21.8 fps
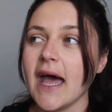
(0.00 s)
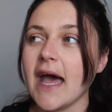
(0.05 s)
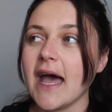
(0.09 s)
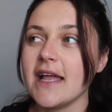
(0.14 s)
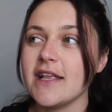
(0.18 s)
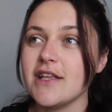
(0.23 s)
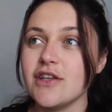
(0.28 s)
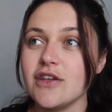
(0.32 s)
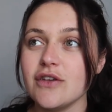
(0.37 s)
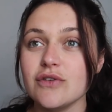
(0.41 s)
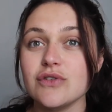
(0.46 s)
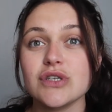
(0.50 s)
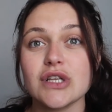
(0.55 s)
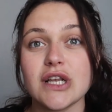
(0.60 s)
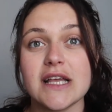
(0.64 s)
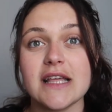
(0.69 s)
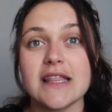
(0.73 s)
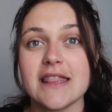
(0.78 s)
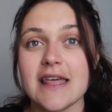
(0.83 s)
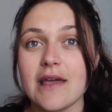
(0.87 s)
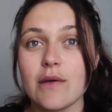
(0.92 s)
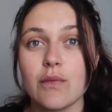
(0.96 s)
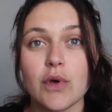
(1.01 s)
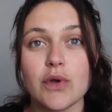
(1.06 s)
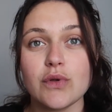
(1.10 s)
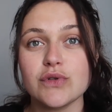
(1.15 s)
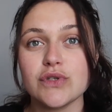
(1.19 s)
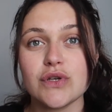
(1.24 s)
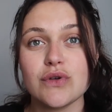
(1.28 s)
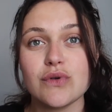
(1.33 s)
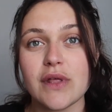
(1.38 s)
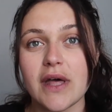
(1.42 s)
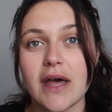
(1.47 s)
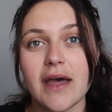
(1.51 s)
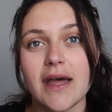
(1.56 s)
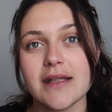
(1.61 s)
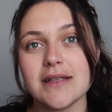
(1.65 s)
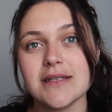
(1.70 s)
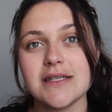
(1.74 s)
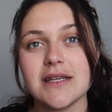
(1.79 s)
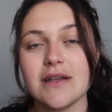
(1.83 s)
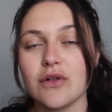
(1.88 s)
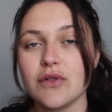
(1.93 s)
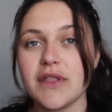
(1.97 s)
And usually they won't do that
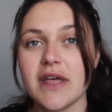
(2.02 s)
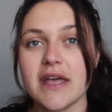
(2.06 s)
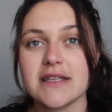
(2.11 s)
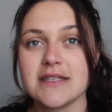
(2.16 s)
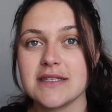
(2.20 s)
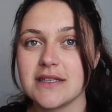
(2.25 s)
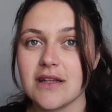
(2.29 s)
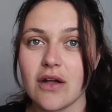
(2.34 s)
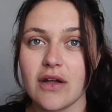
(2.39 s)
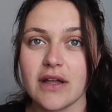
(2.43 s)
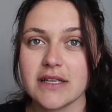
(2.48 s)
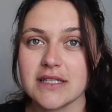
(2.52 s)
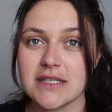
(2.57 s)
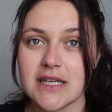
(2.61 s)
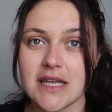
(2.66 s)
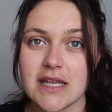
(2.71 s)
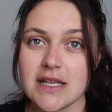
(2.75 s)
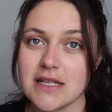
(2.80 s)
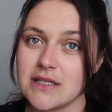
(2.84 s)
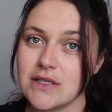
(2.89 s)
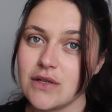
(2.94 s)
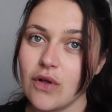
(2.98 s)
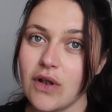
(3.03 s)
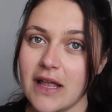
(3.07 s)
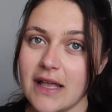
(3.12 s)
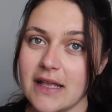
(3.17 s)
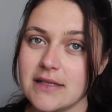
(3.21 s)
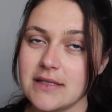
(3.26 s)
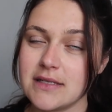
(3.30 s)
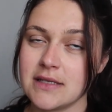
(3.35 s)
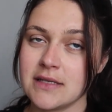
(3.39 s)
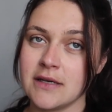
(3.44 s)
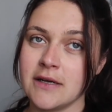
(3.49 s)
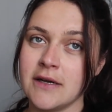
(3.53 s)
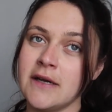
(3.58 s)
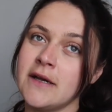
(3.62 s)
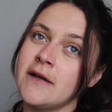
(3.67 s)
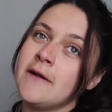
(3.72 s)
until they're starting to eat solids